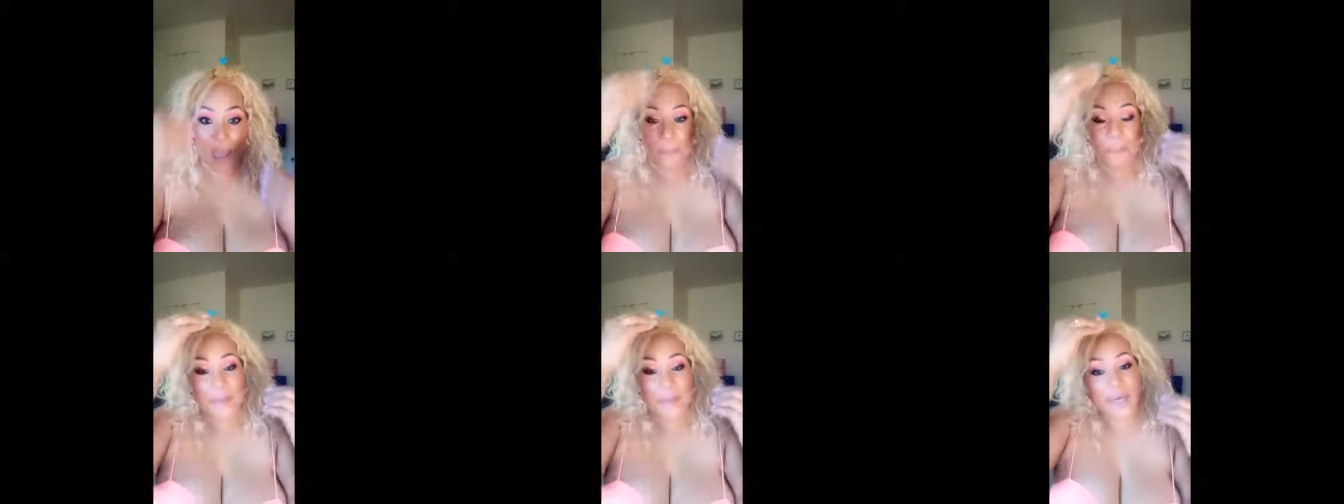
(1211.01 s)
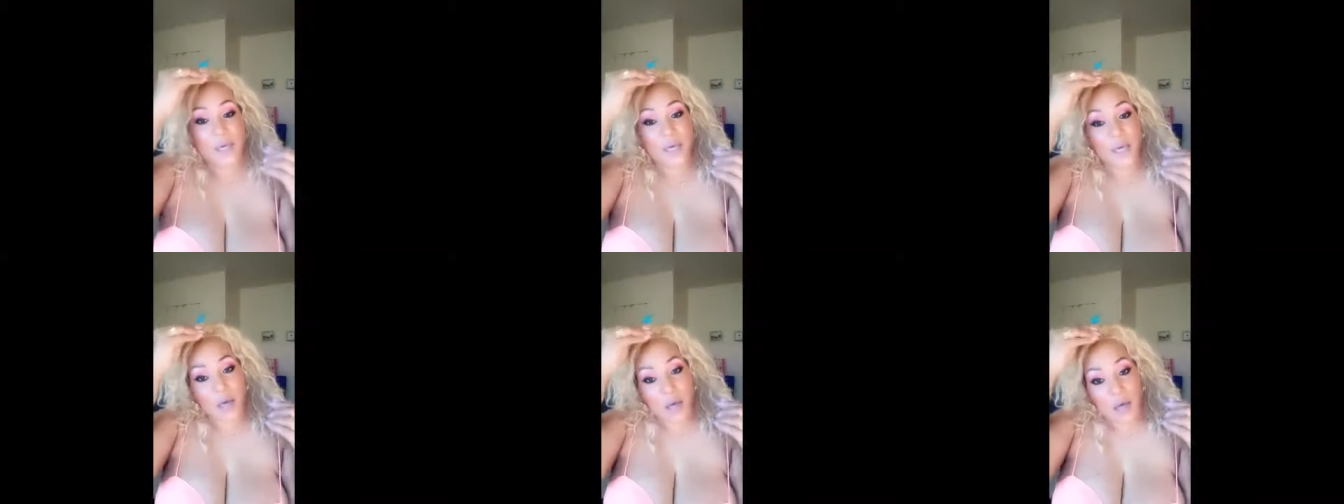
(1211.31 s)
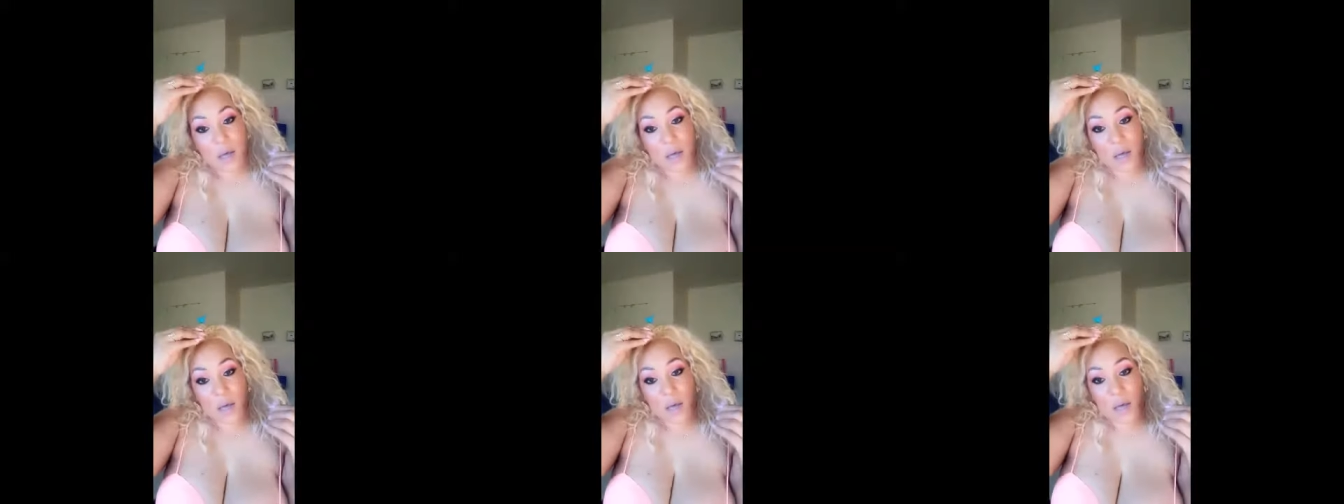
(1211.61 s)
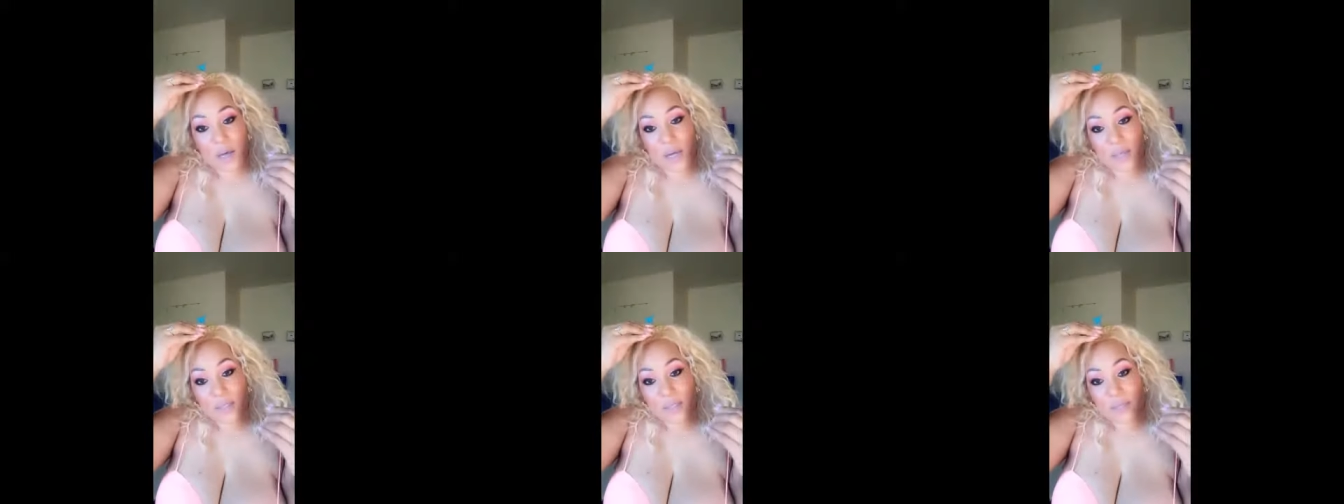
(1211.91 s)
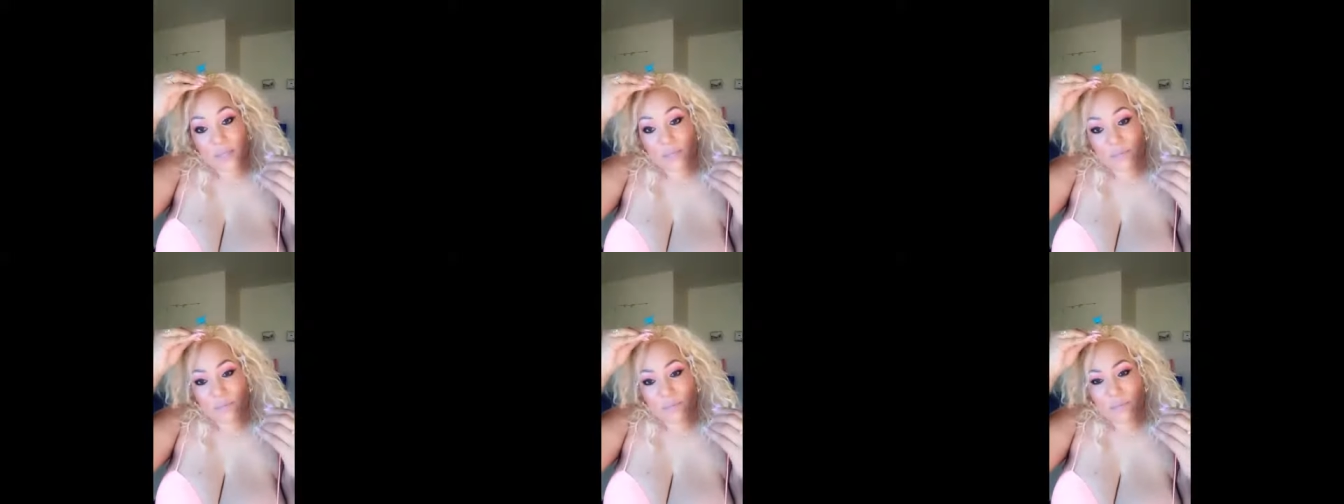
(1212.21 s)

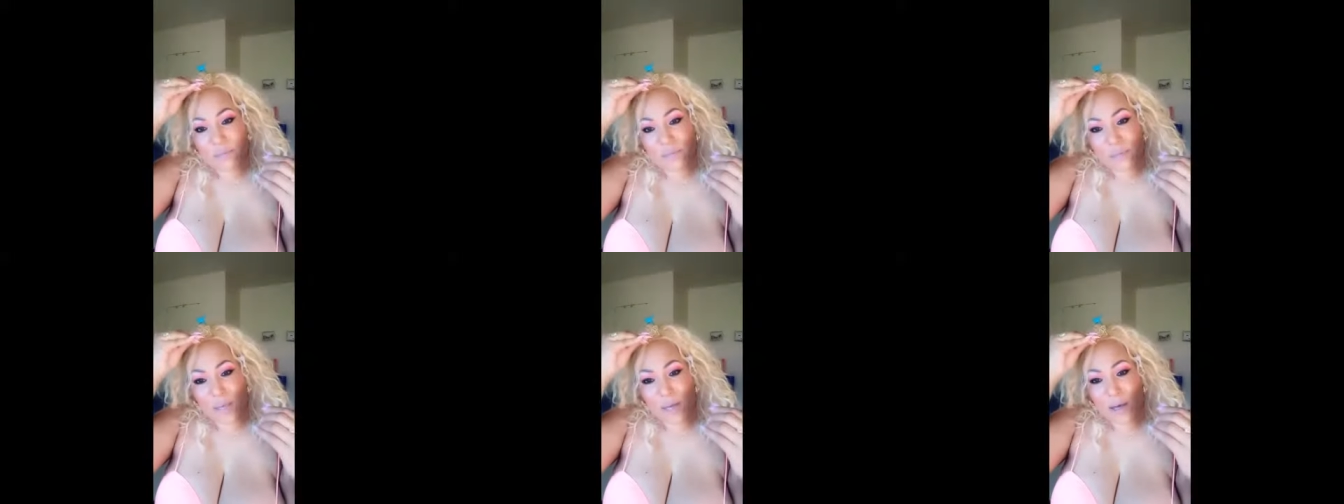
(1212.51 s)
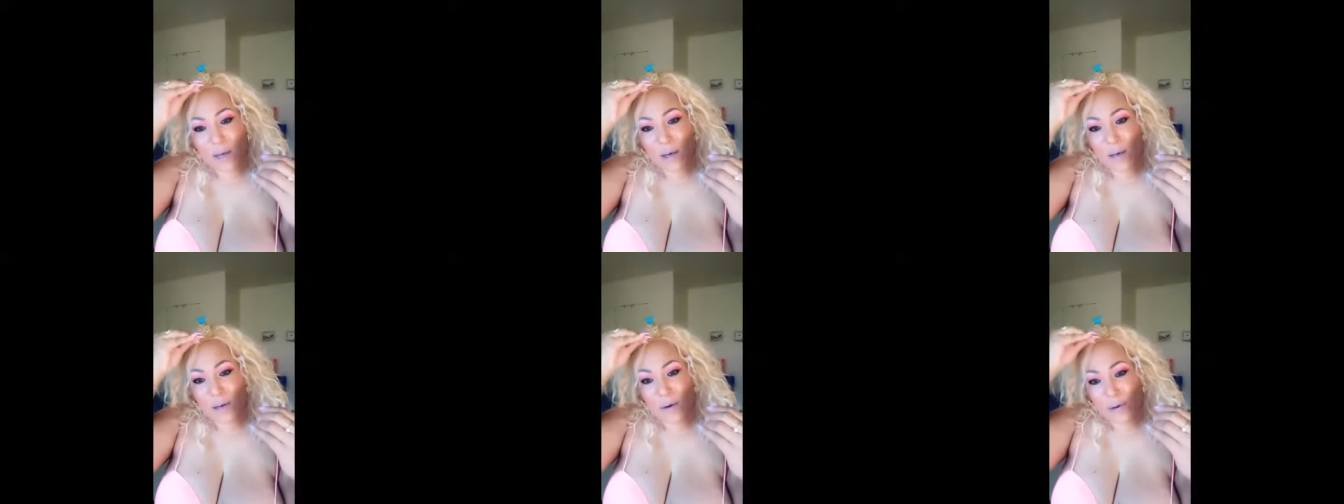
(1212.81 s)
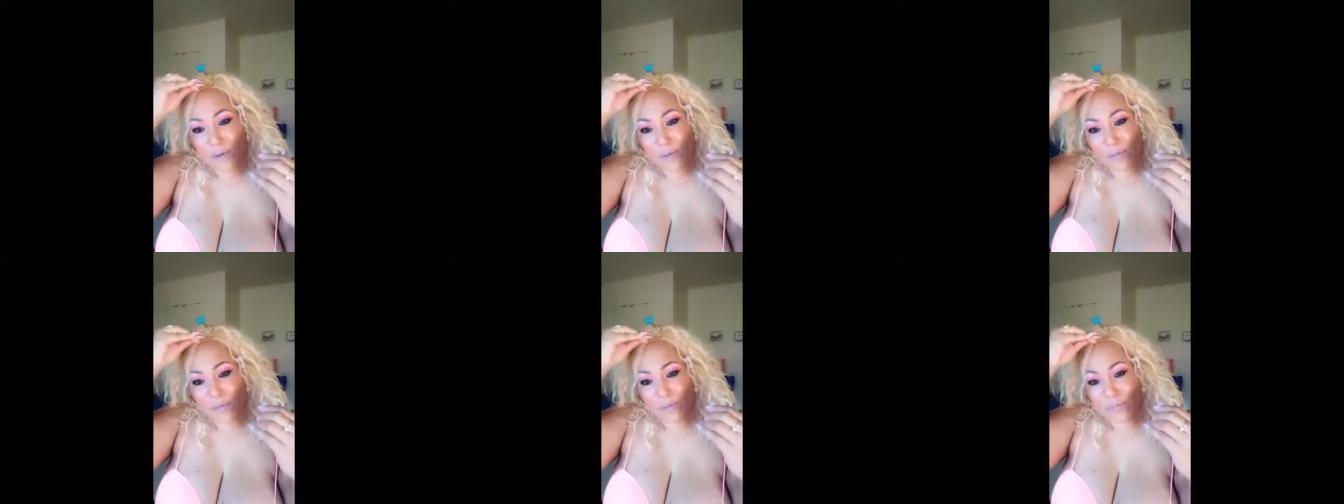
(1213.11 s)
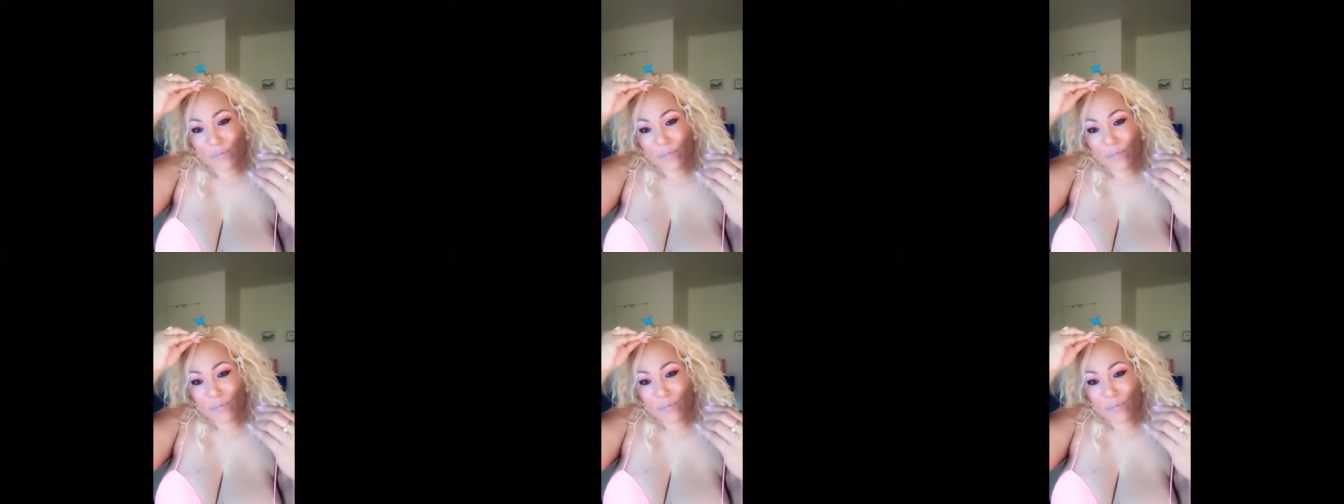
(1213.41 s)
because, oh, hold on.